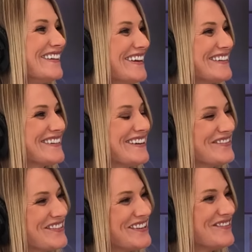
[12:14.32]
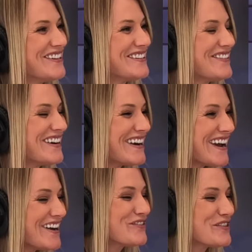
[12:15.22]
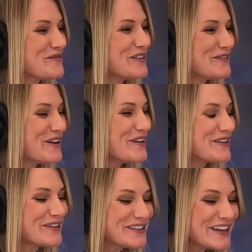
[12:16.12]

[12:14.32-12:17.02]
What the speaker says: that's kind of pretty much what I catch from his photos.